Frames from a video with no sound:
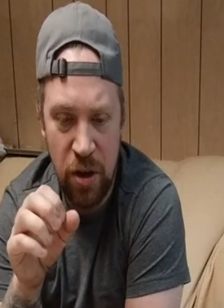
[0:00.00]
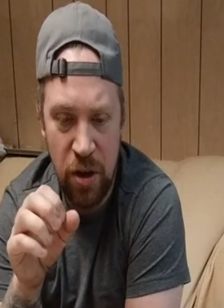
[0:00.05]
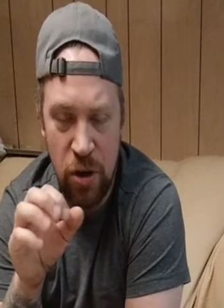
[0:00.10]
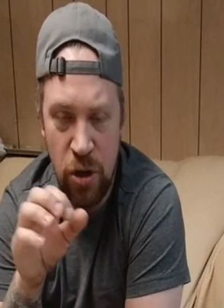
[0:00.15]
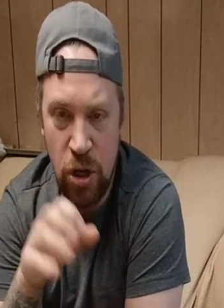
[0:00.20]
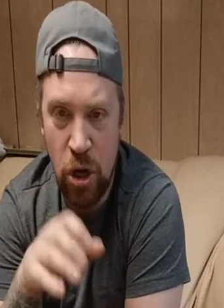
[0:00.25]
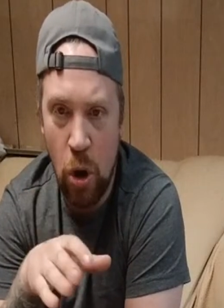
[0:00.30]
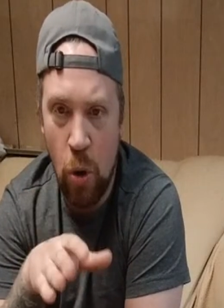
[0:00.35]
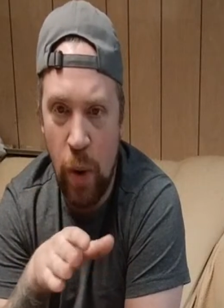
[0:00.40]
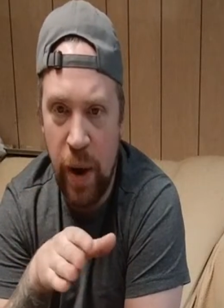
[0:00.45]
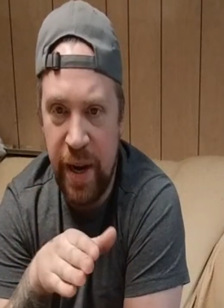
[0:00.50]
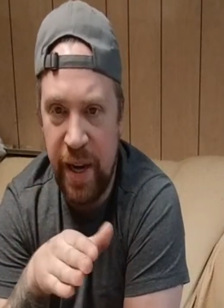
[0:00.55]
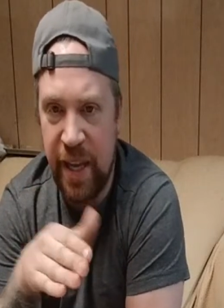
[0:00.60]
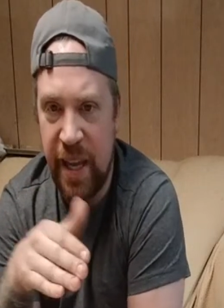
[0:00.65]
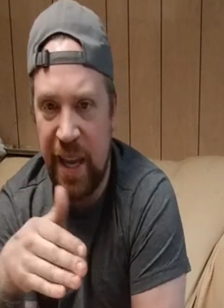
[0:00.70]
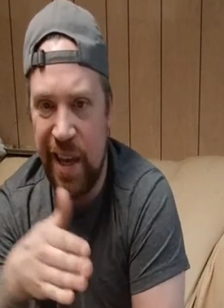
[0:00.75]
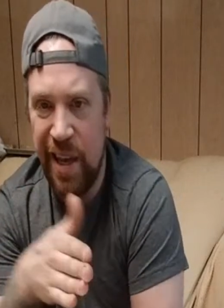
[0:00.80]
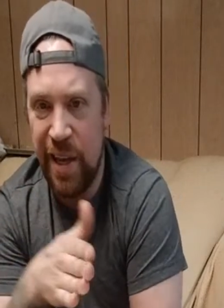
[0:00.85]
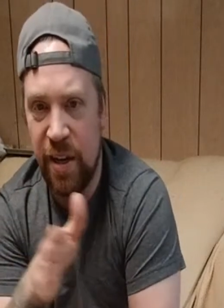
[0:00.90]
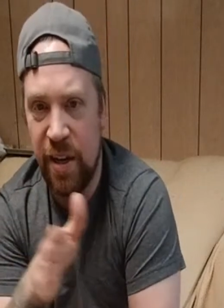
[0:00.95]
no way to
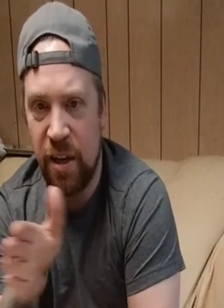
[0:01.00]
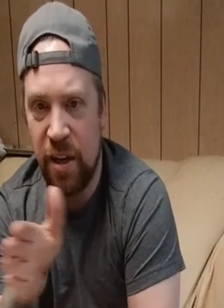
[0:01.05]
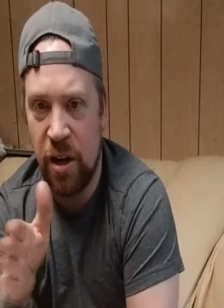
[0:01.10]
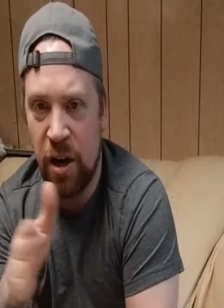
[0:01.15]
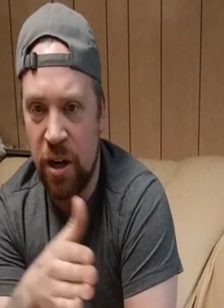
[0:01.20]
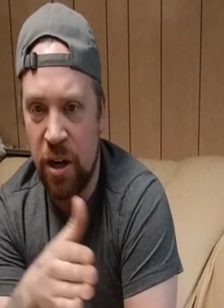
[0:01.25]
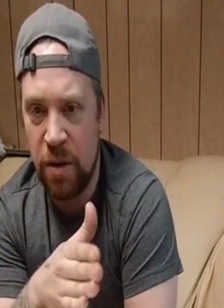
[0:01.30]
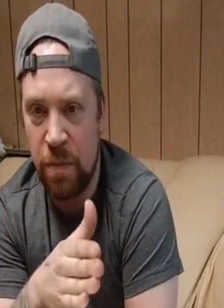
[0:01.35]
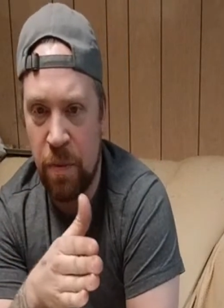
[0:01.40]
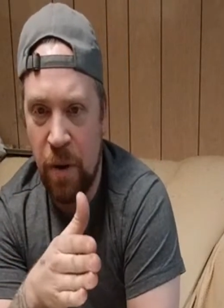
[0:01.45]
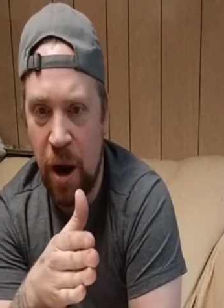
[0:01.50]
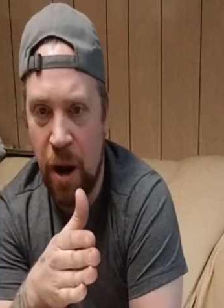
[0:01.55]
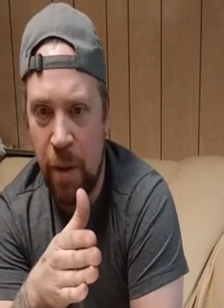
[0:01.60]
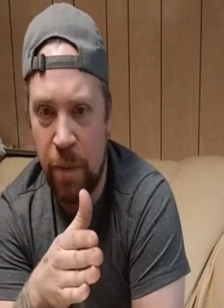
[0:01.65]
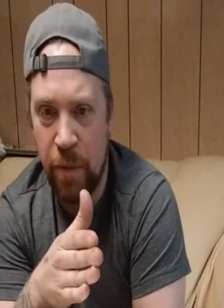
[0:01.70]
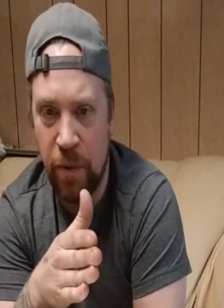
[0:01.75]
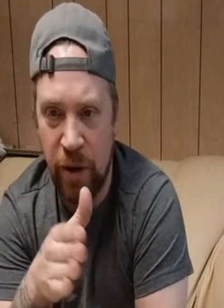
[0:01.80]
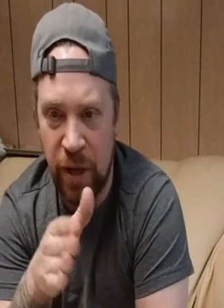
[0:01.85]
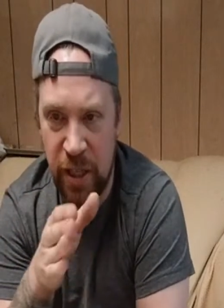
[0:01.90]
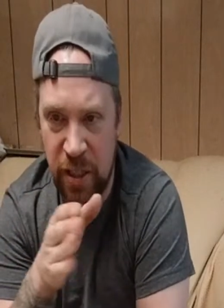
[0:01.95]
get in and cut it proper,
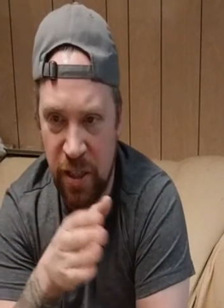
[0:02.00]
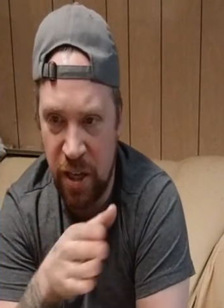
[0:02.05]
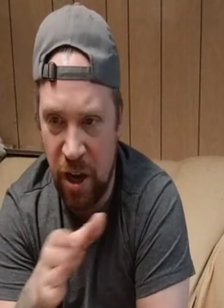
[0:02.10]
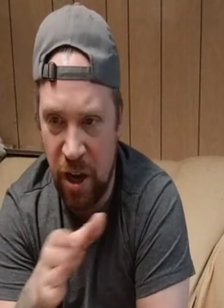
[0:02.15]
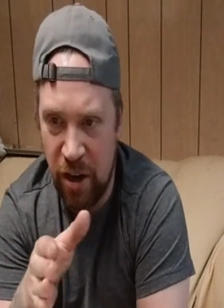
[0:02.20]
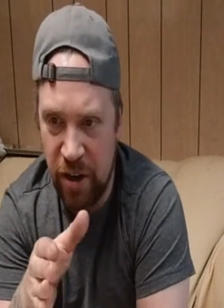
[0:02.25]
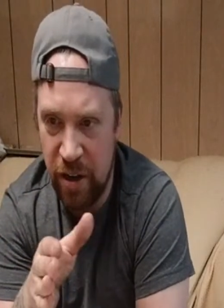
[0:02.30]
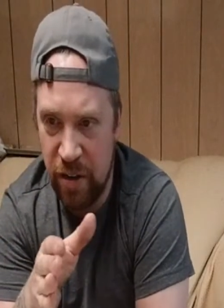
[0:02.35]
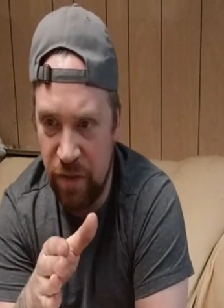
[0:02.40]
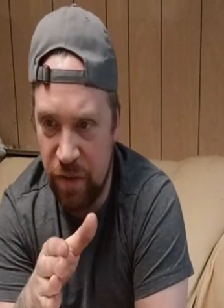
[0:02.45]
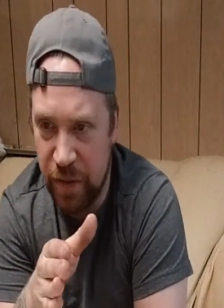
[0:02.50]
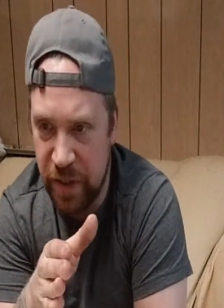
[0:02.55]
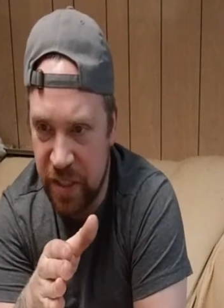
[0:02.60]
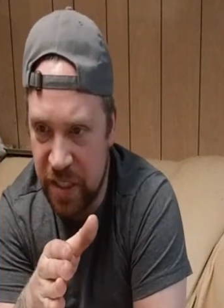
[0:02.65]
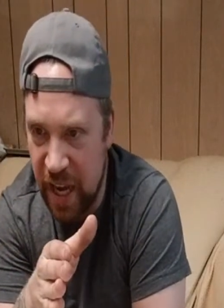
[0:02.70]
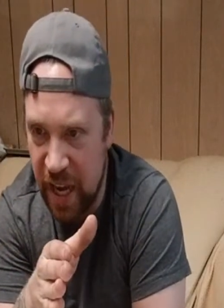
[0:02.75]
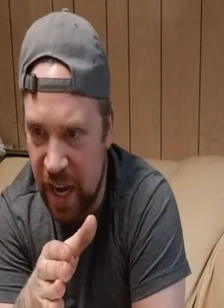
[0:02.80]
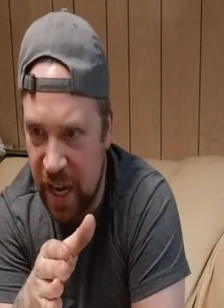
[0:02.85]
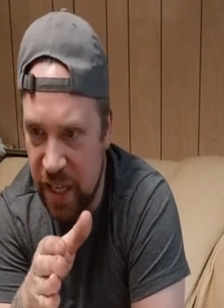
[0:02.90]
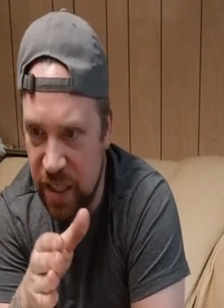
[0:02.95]
like to cut it from the
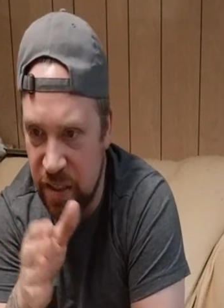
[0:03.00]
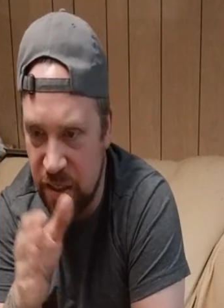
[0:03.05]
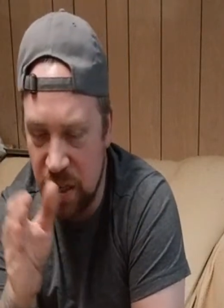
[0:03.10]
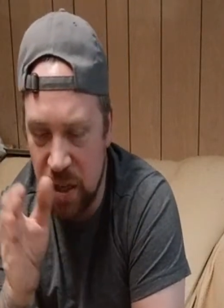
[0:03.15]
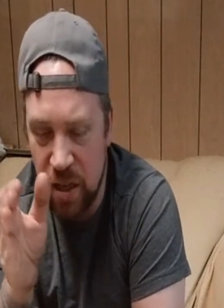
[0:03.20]
sides.